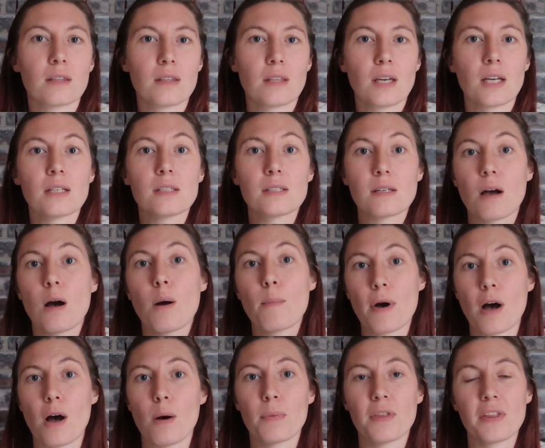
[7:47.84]
Things
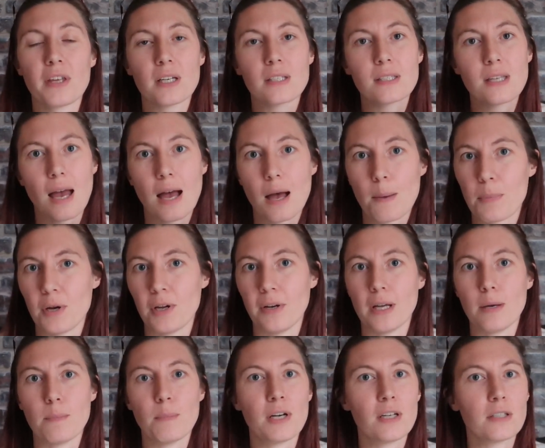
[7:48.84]
come up, things happen,
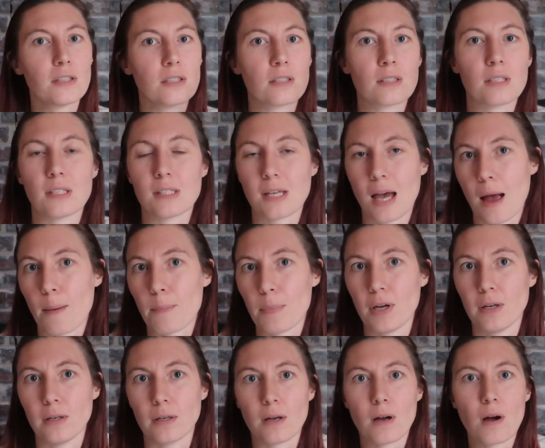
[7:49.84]
emergencies
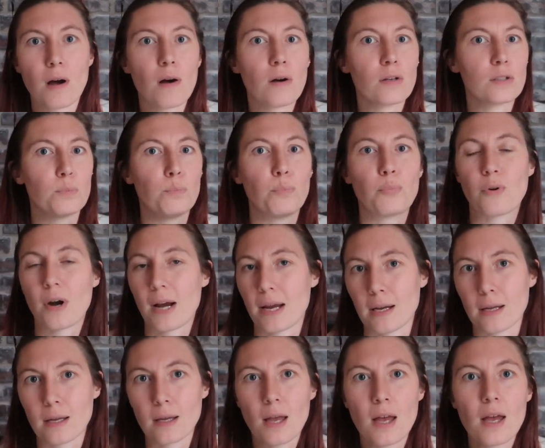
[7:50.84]
happen, cars
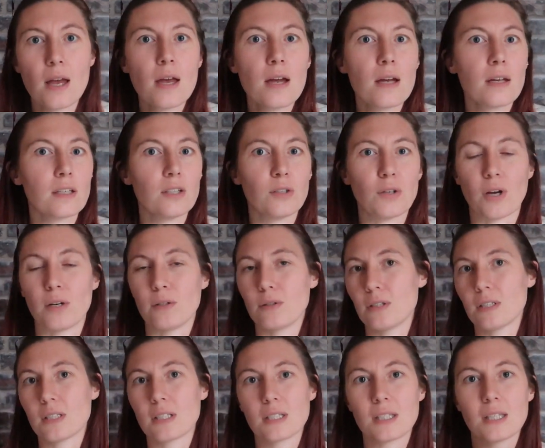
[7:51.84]
break, you
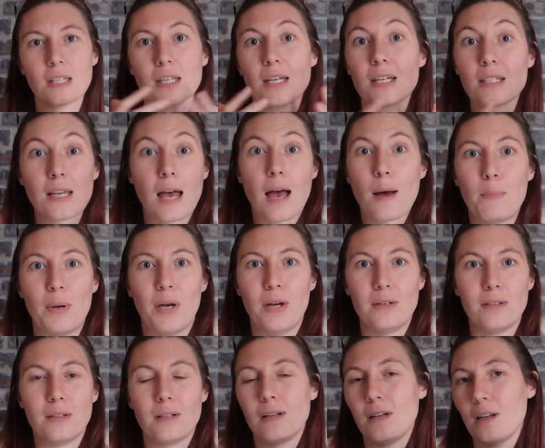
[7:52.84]
know, things
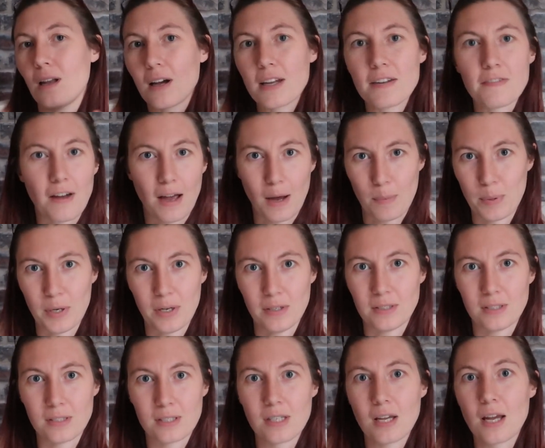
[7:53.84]
happen, life
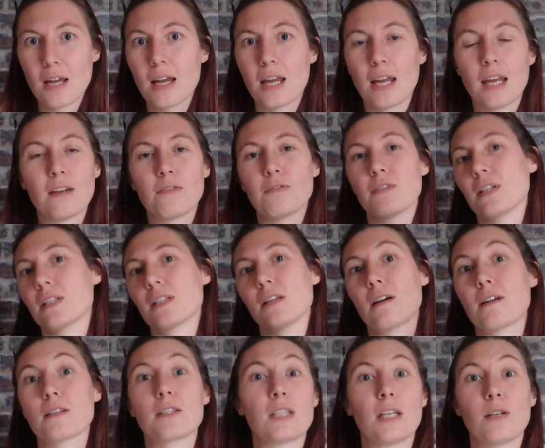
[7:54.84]
happens. If this
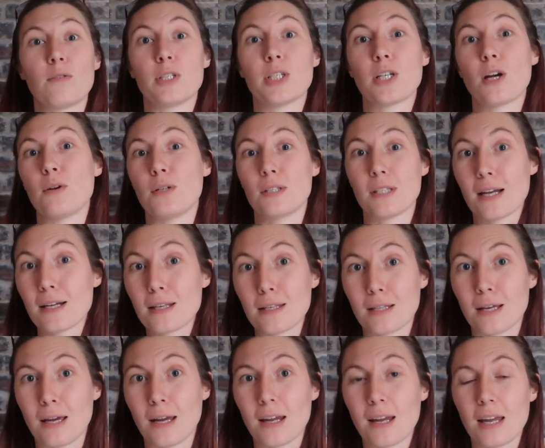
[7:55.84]
last year has shown us
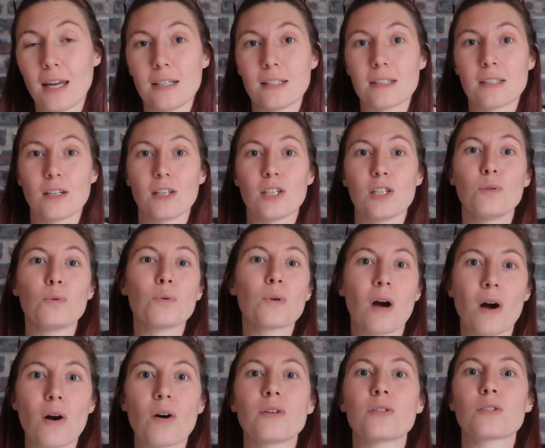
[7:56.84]
anything, it's that you
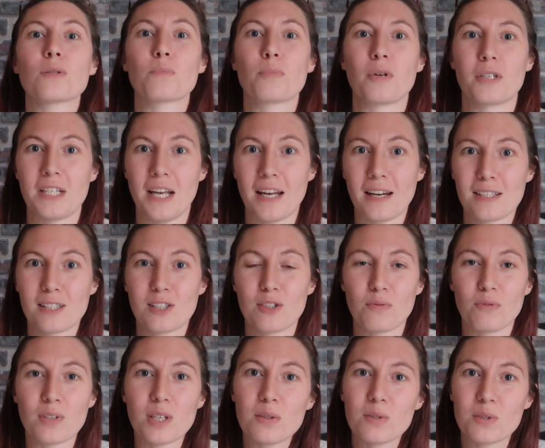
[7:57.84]
can't predict the
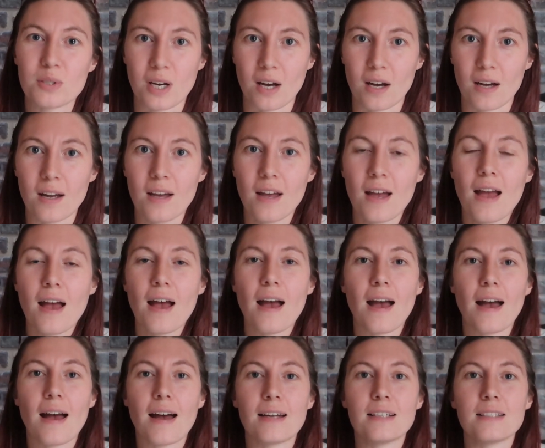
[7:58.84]
future,
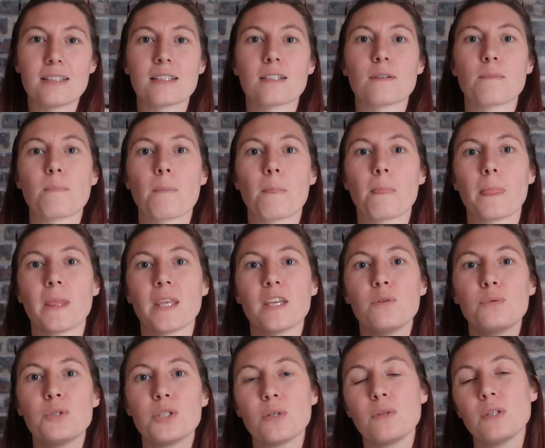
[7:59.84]
and
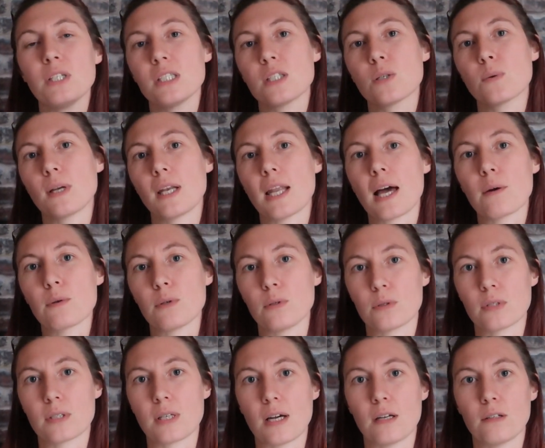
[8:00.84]
you do need to allow
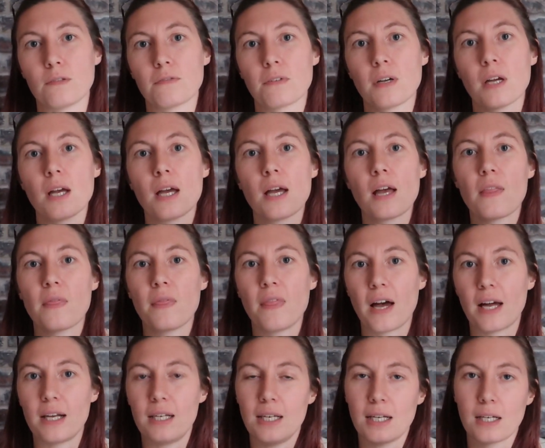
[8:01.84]
yourself
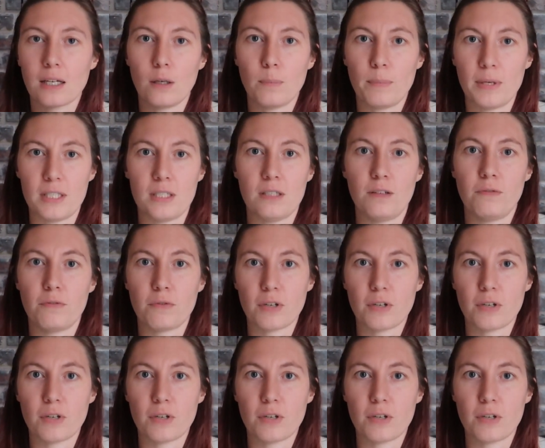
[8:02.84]
that little bit of